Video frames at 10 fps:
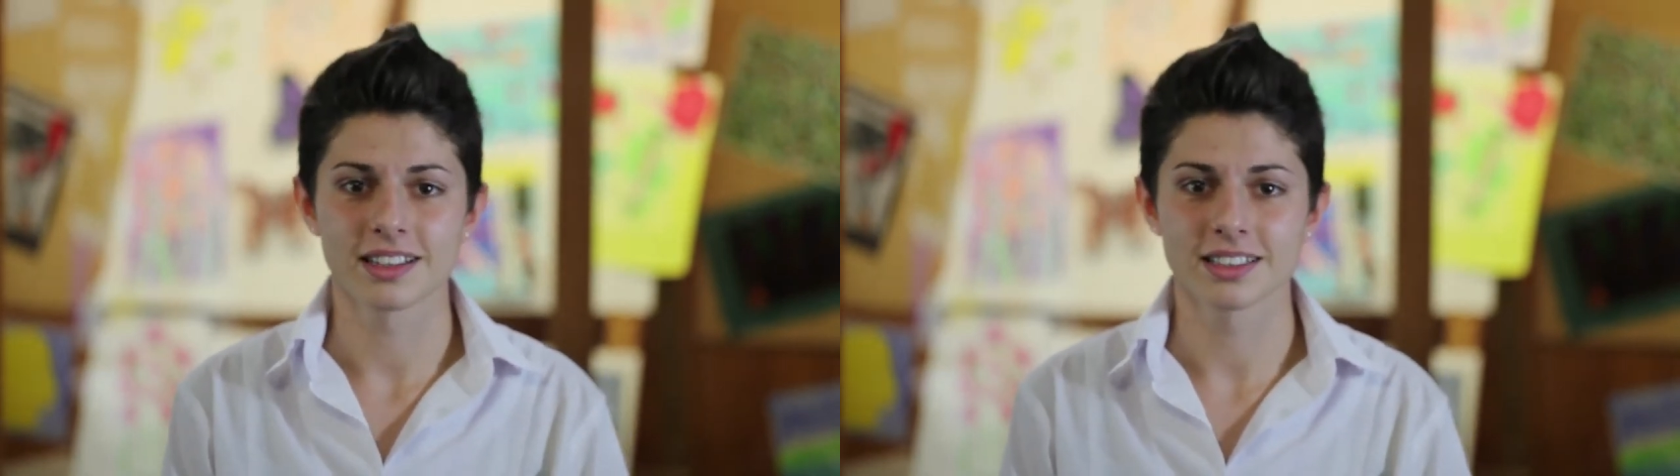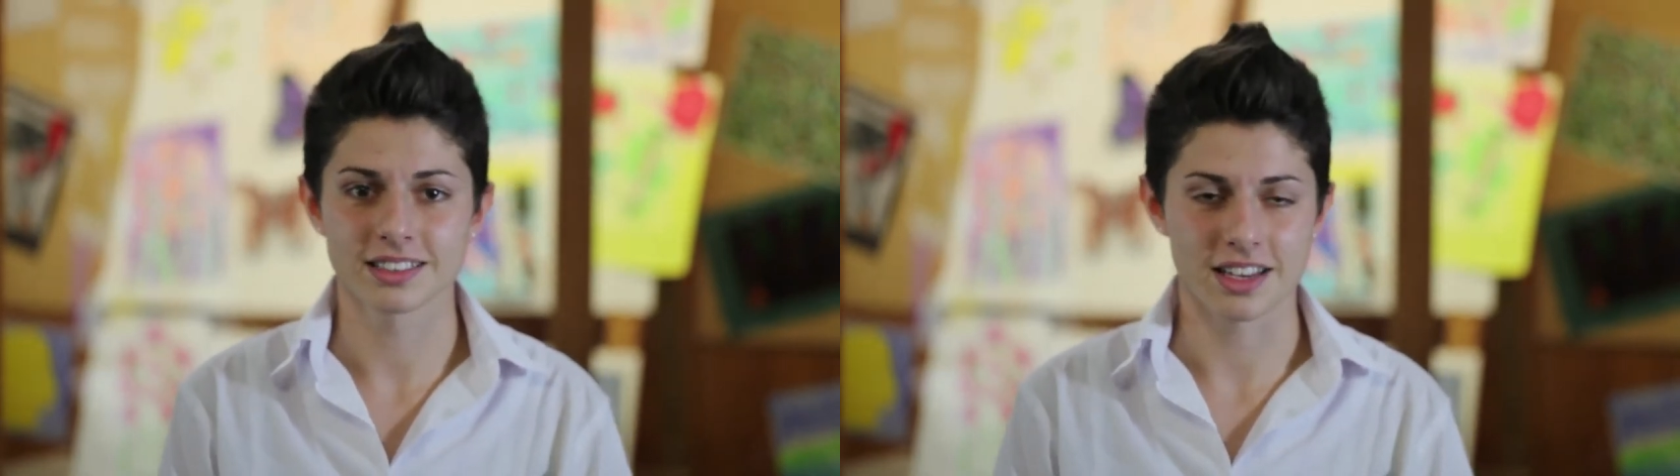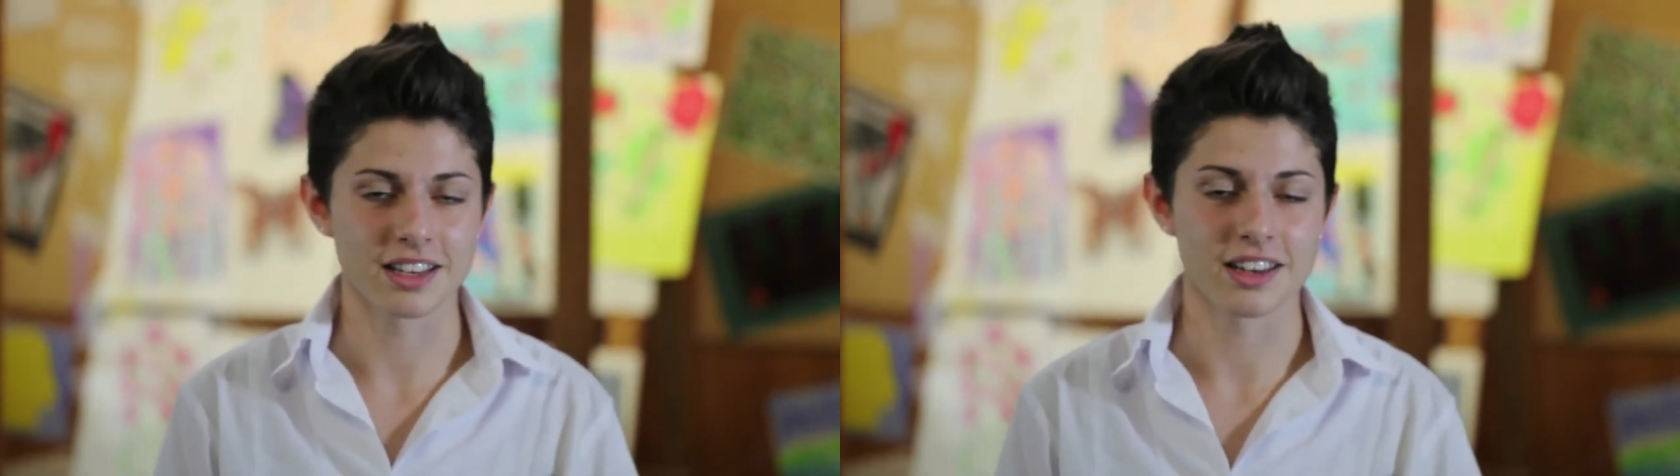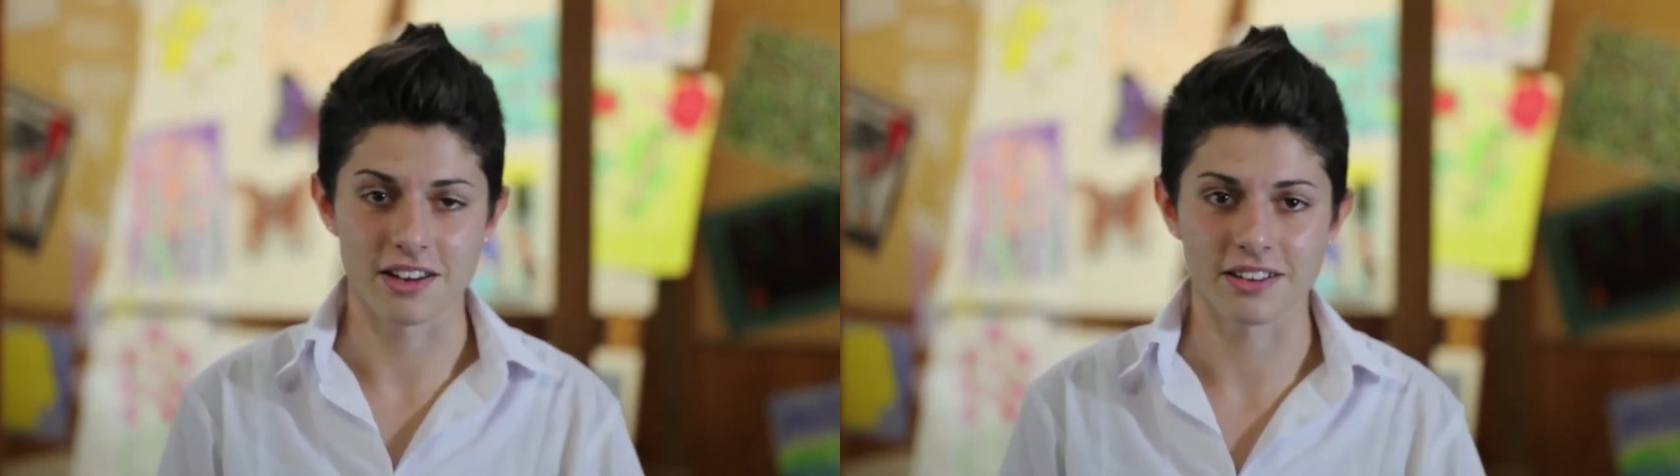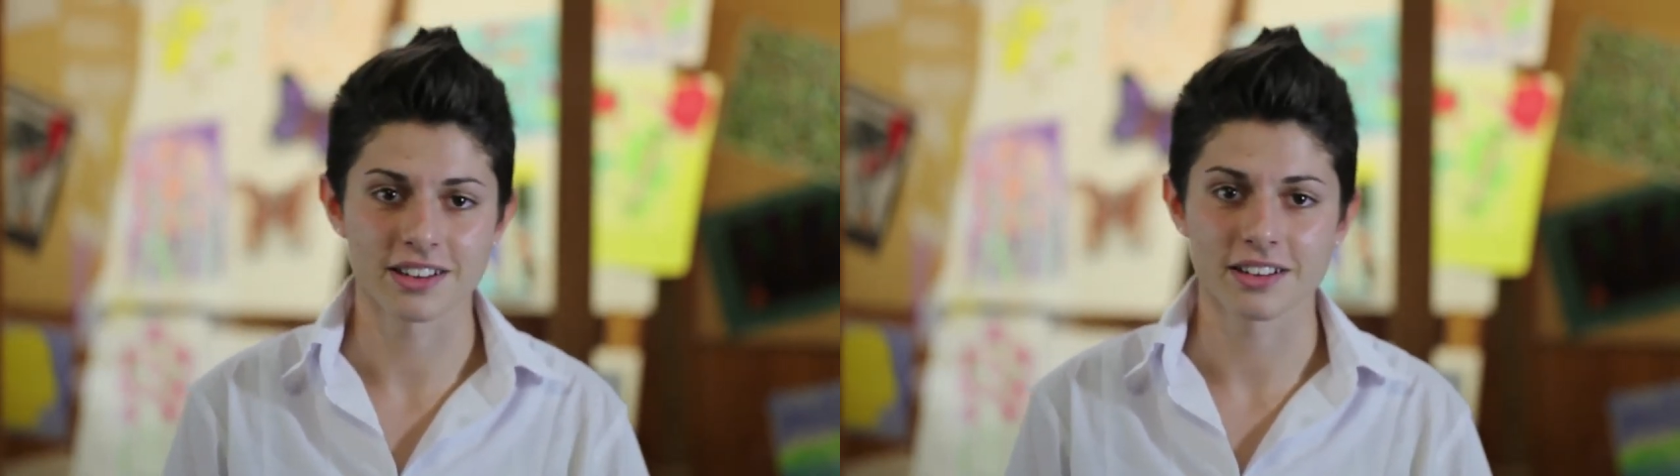stay
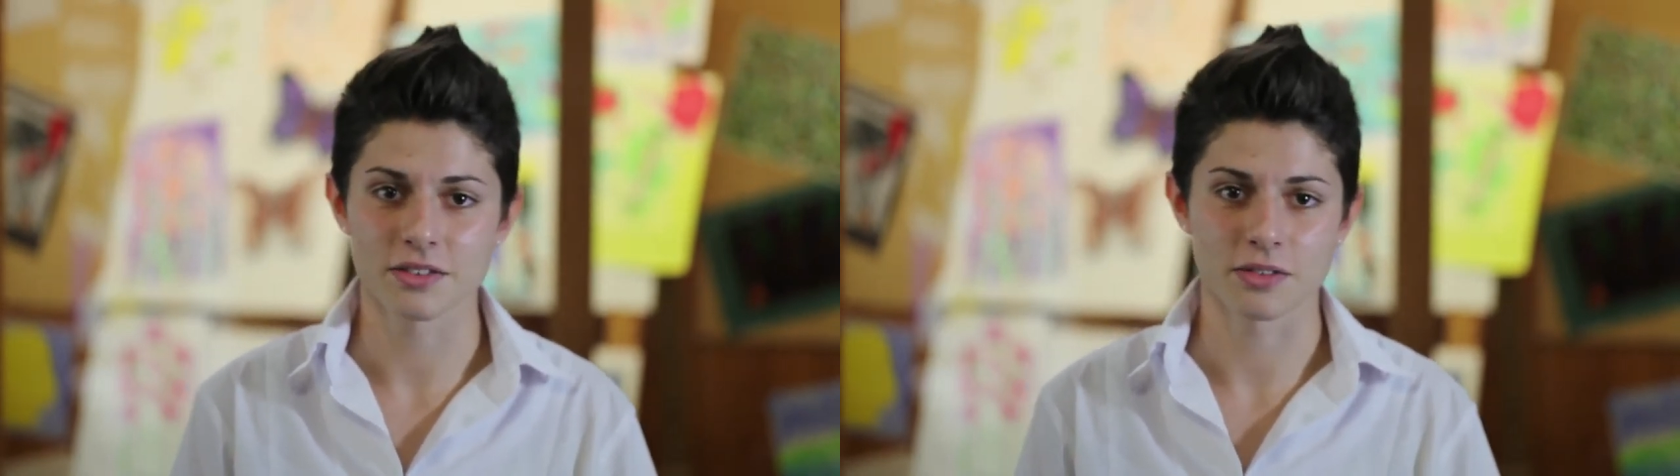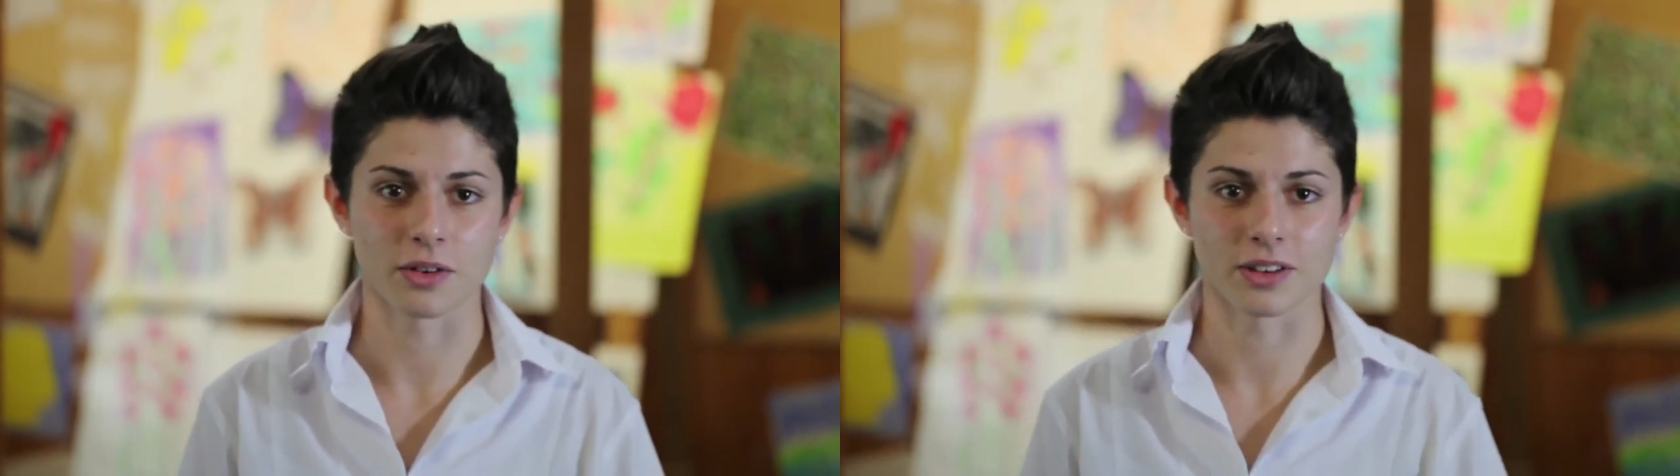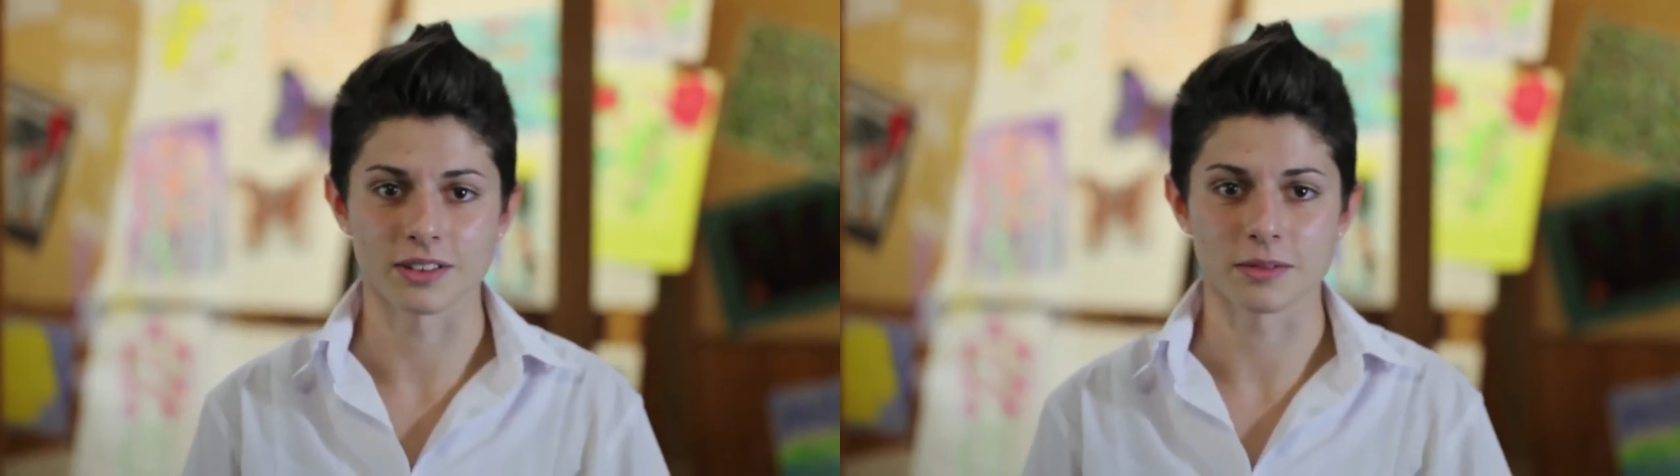here for